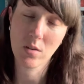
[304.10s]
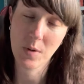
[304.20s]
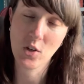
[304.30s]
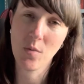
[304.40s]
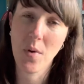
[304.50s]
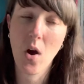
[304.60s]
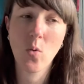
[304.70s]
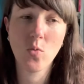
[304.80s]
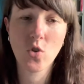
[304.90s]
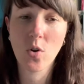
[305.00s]
especially in my
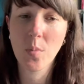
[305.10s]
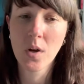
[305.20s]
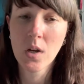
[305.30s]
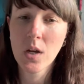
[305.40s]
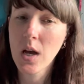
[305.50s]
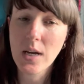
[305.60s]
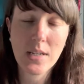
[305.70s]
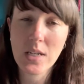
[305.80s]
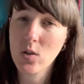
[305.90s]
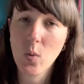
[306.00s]
old job, I
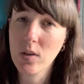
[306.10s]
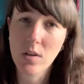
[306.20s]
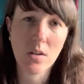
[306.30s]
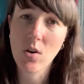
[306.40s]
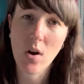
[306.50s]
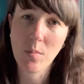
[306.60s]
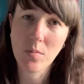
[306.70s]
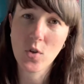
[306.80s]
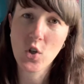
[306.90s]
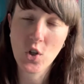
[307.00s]
didn't always get
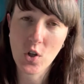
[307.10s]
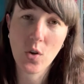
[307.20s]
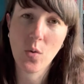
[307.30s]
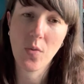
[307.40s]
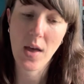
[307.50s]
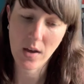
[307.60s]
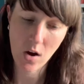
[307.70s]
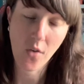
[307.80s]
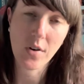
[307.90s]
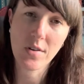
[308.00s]
time to do that
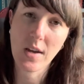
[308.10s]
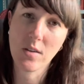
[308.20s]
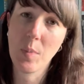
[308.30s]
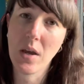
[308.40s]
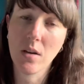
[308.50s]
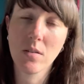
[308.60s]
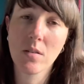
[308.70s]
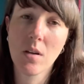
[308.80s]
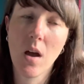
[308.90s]
current day's piece.